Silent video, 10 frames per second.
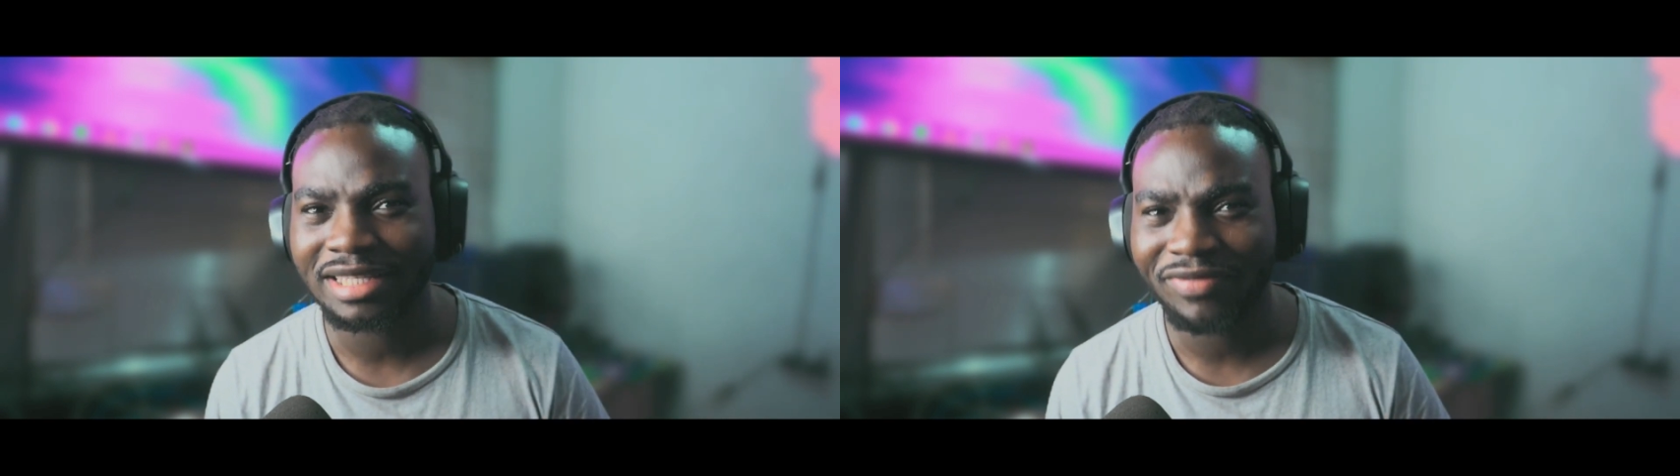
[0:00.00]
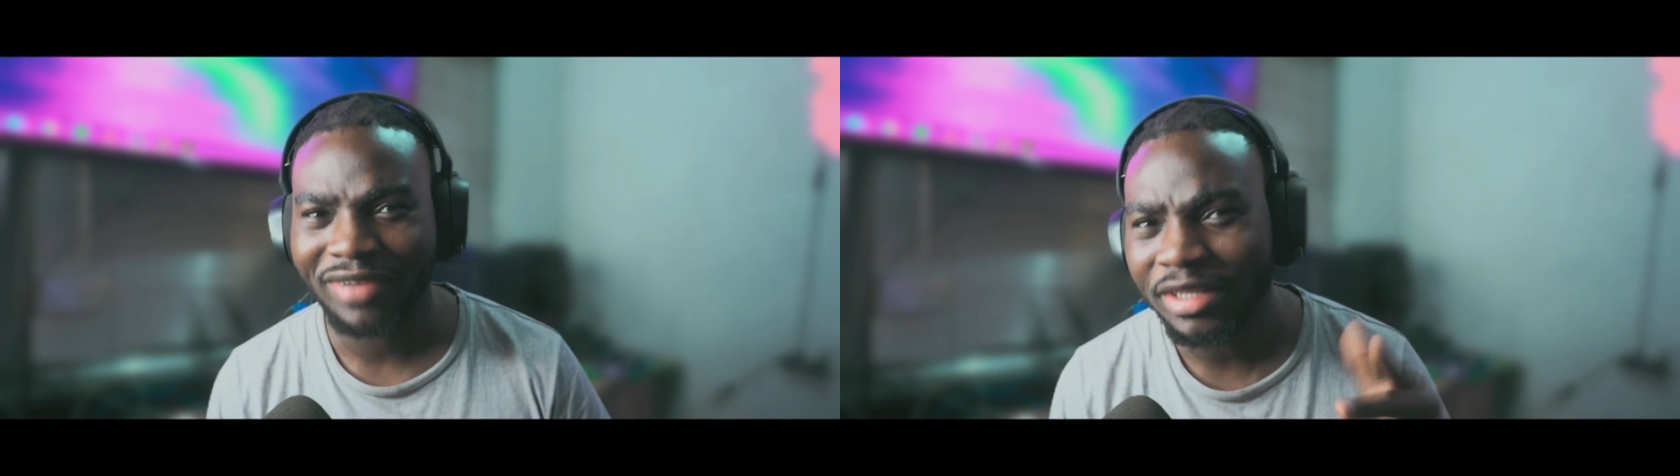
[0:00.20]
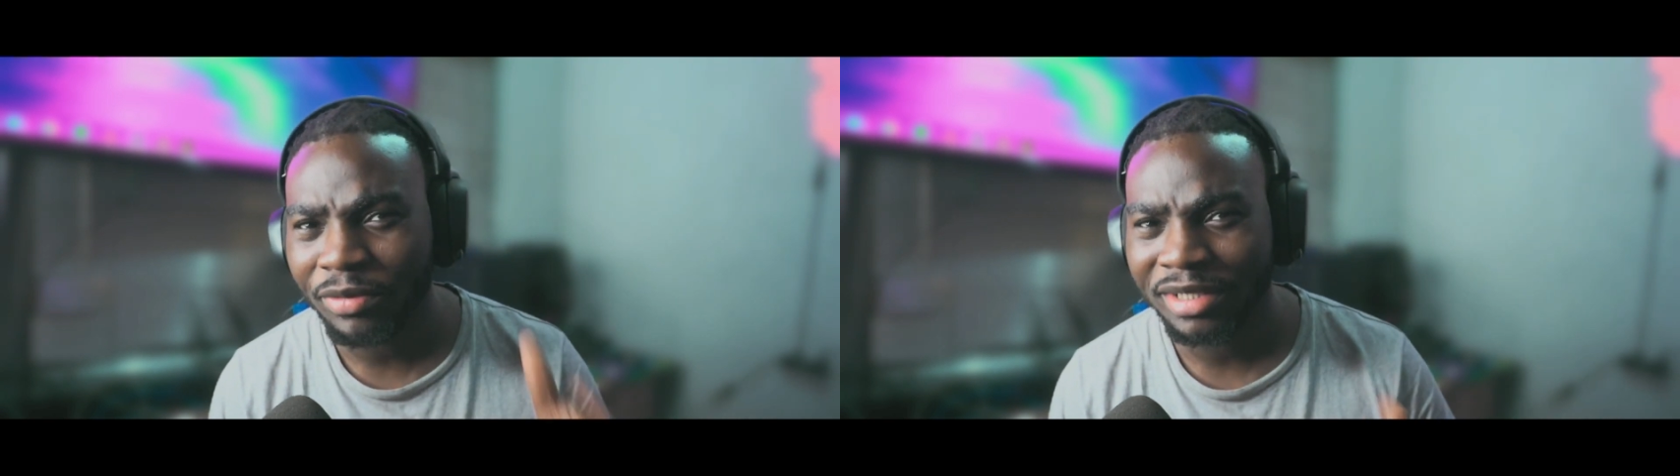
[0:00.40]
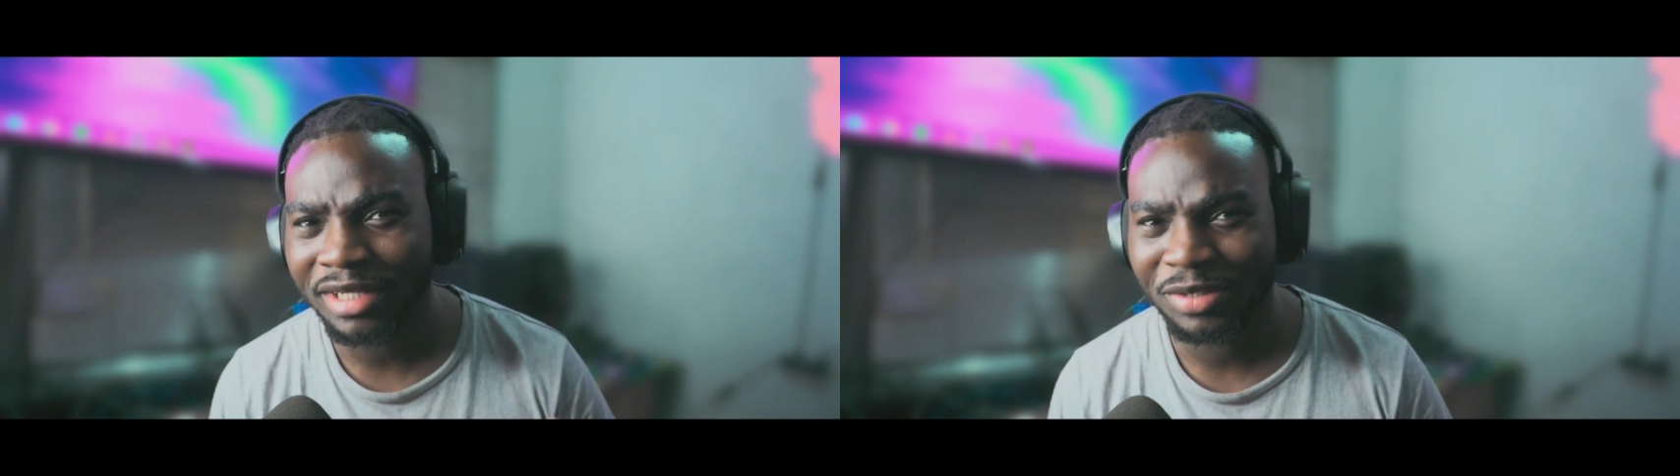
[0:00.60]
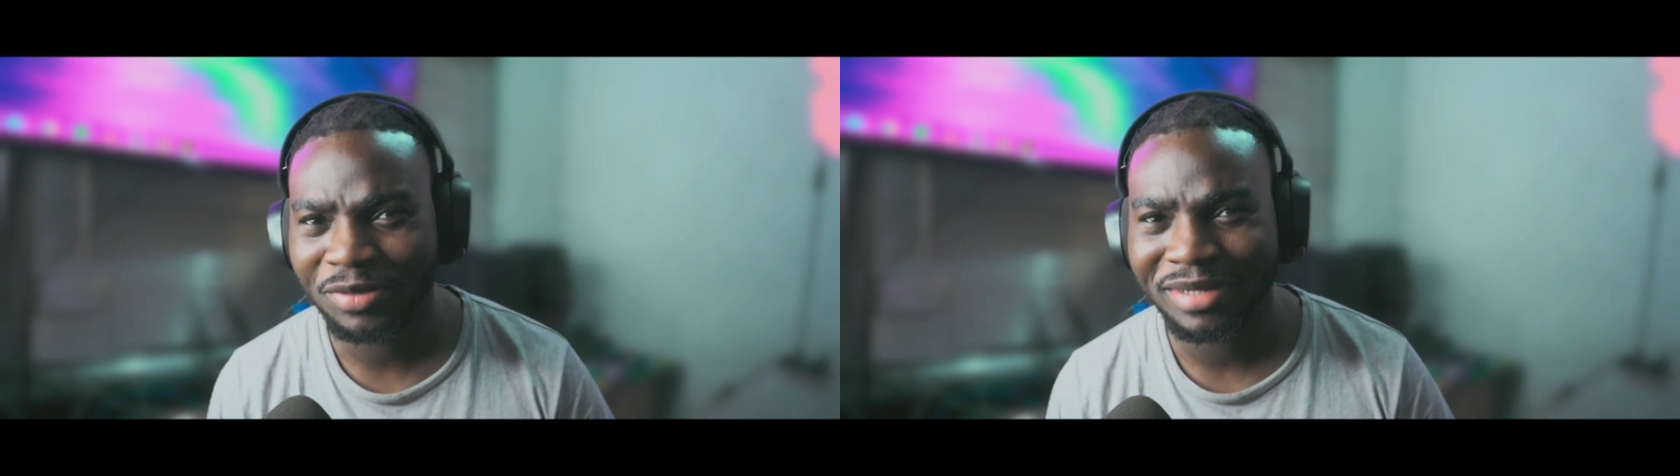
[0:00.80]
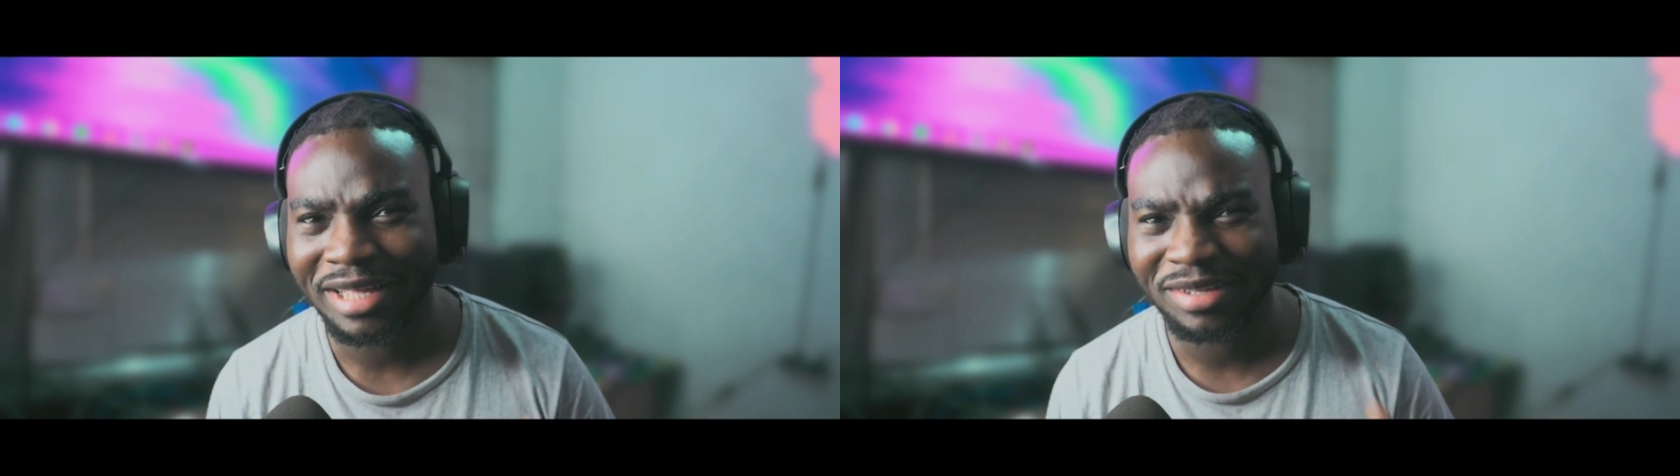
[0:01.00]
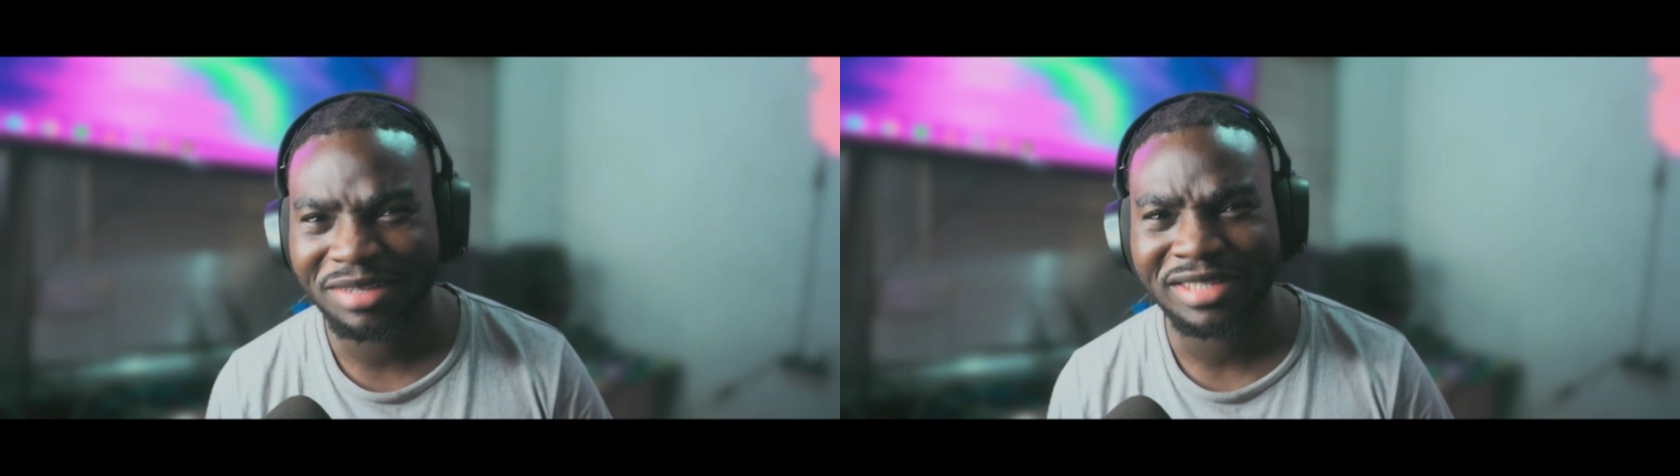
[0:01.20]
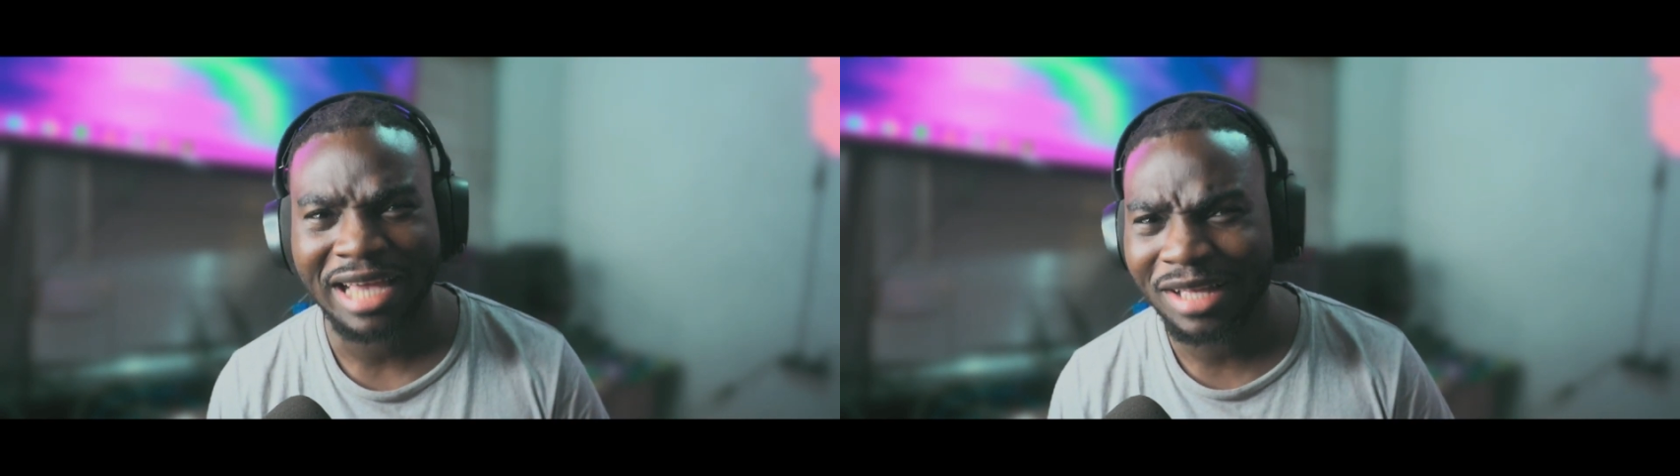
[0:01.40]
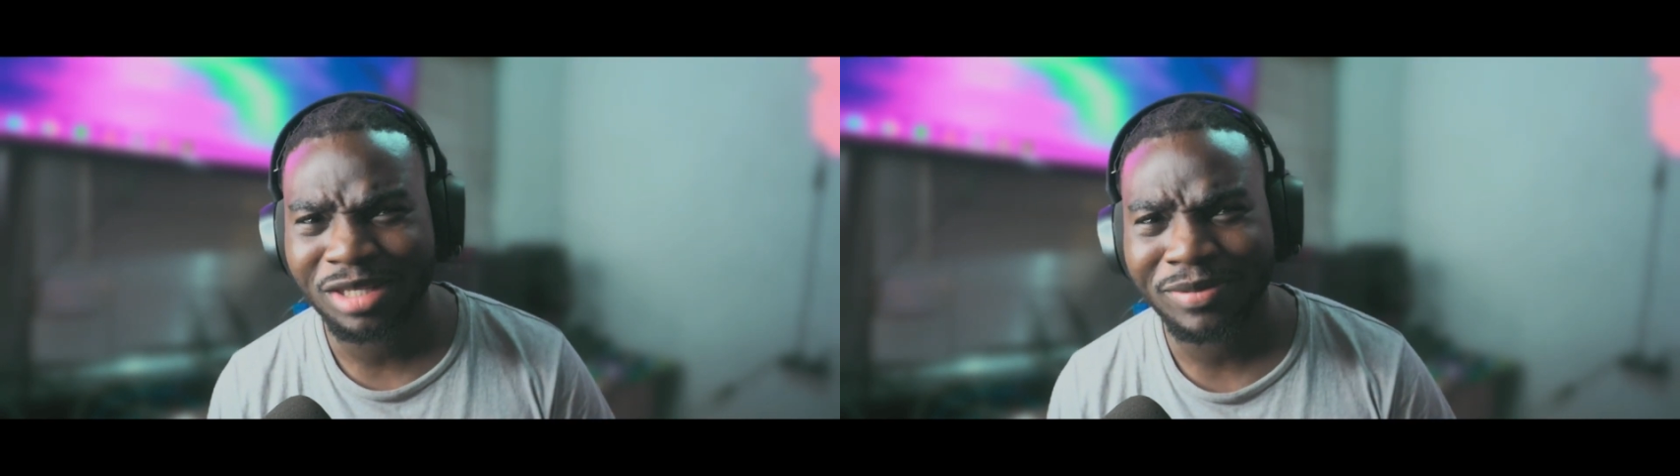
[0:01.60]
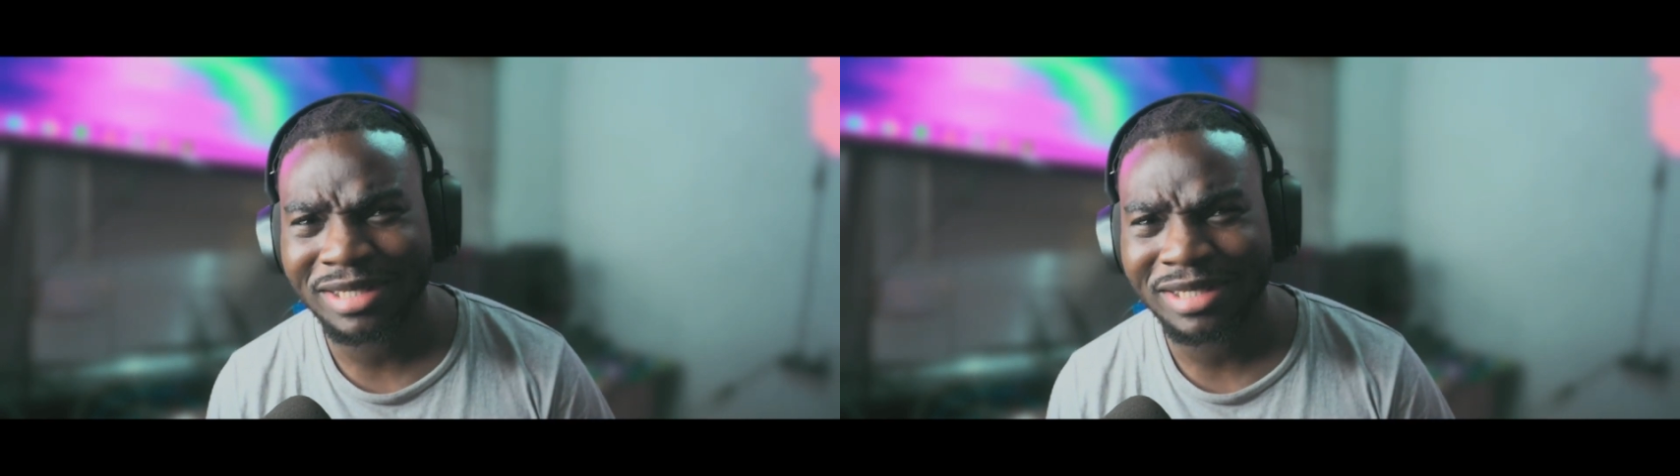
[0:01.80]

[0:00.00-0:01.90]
If I knew I needed to win, I could have attacked. I had so many